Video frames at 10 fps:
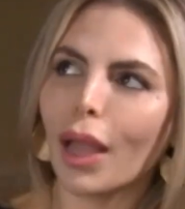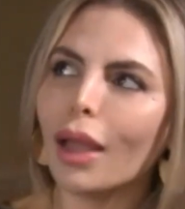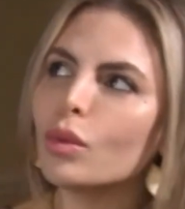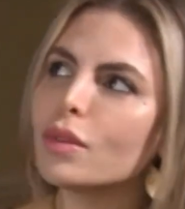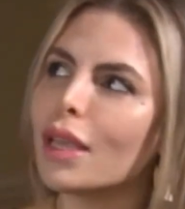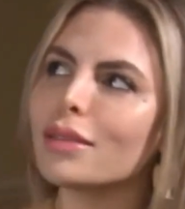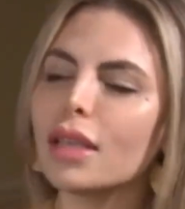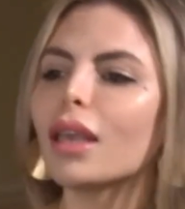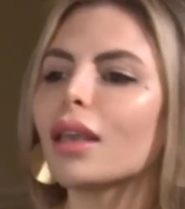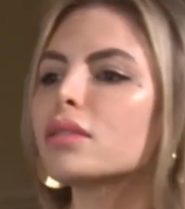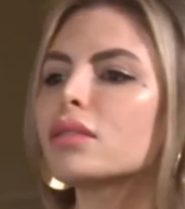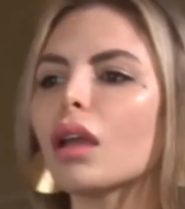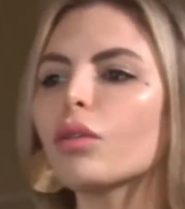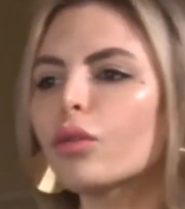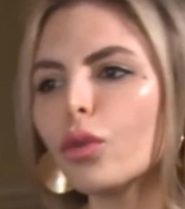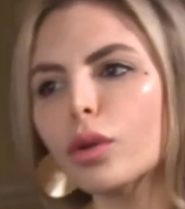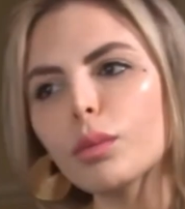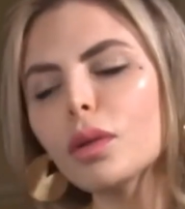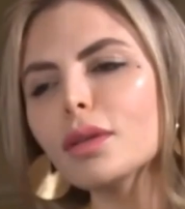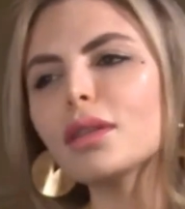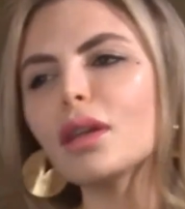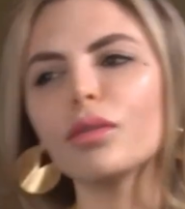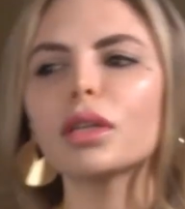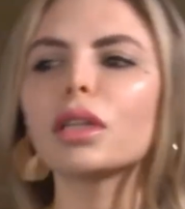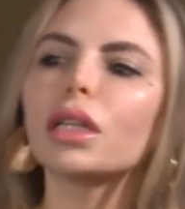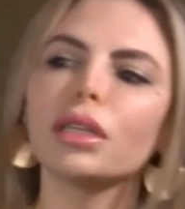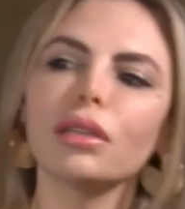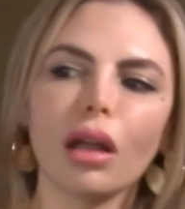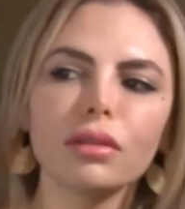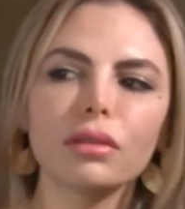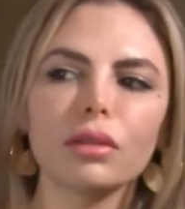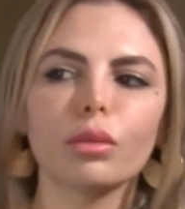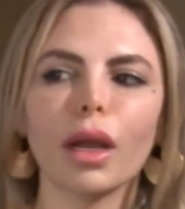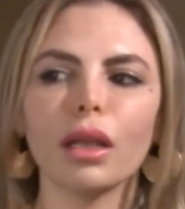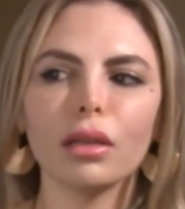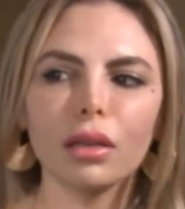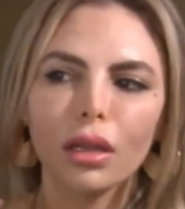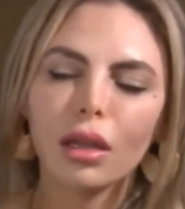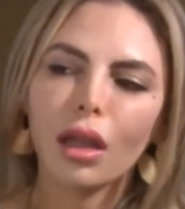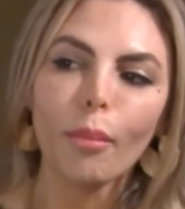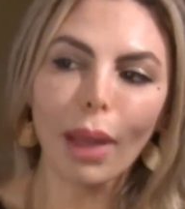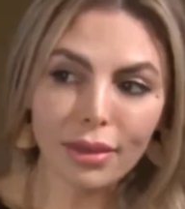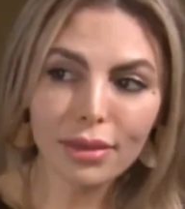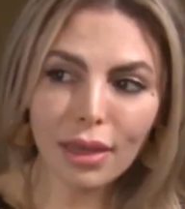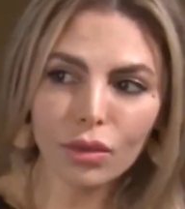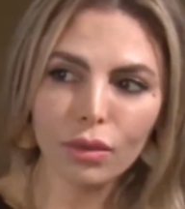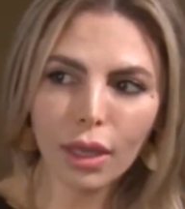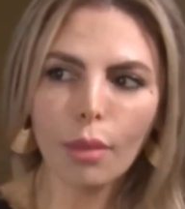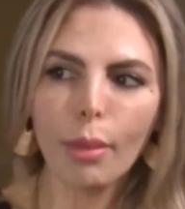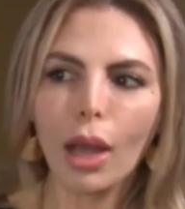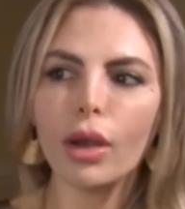I would say saying it's not affordable is definitely not the right mindset to think about.